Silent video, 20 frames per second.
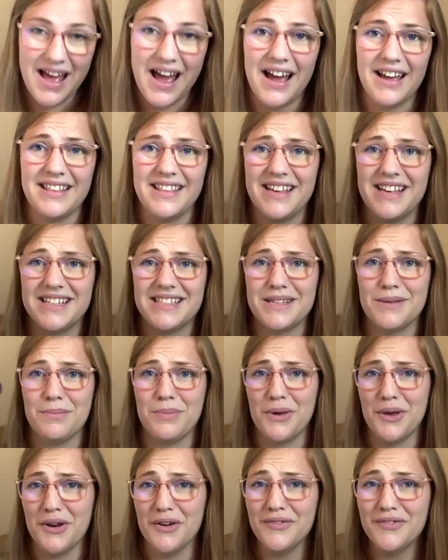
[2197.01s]
I think it's a
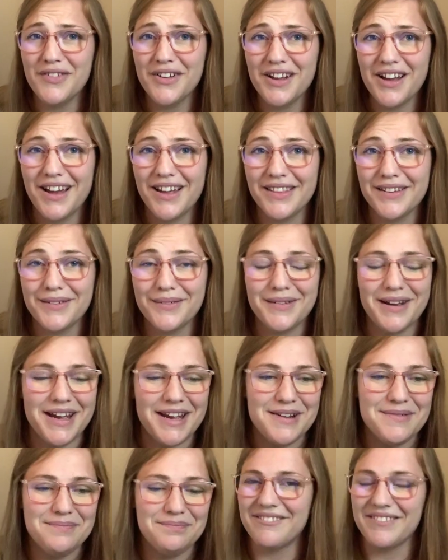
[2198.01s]
beautiful
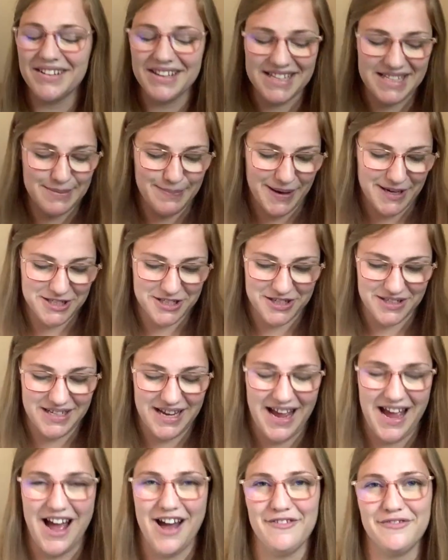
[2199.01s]
colorway, really special to
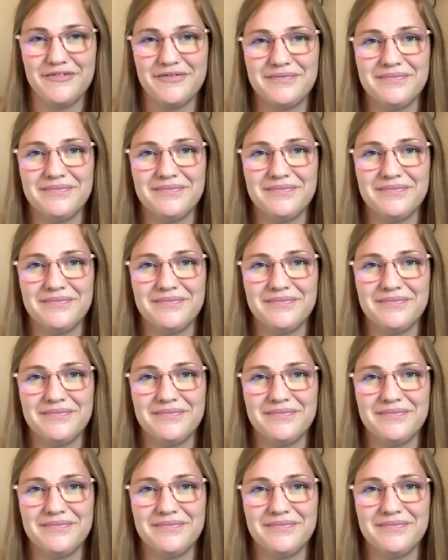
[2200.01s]
have.